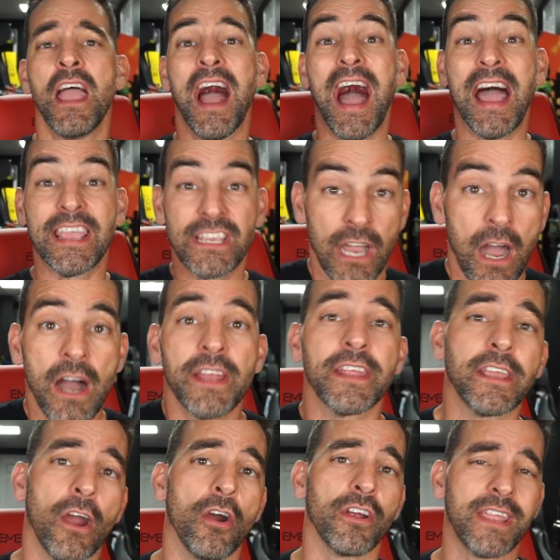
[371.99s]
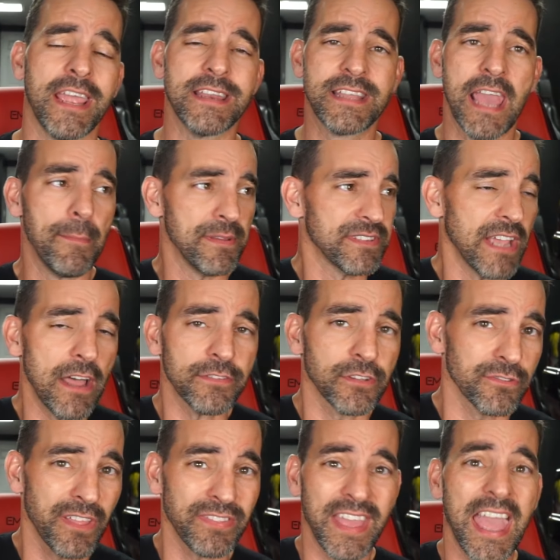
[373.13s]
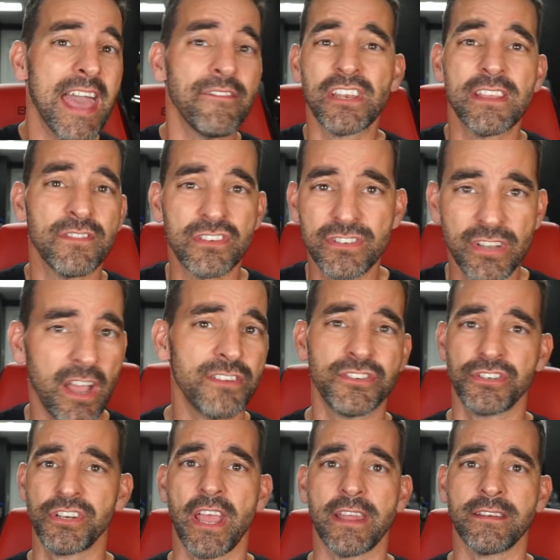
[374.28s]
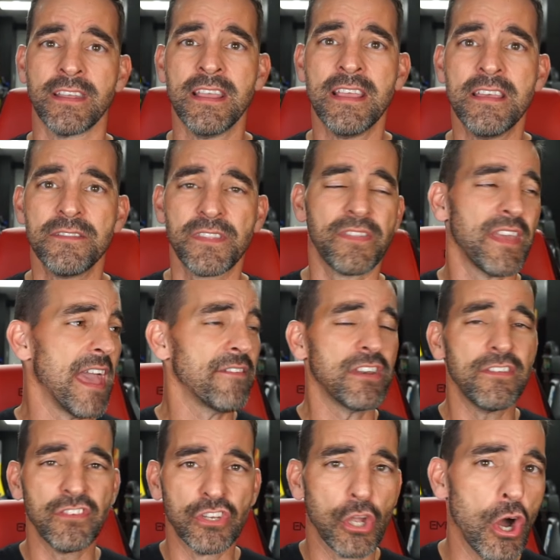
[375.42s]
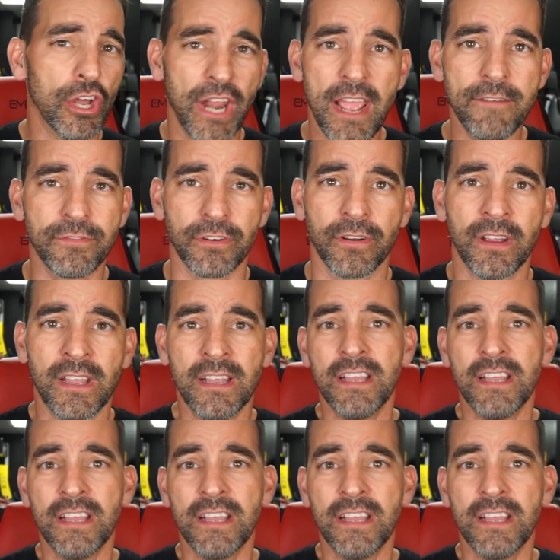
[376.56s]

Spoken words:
iconic arcade cabinets out there that they haven't even touched yet, that they haven't even gone after.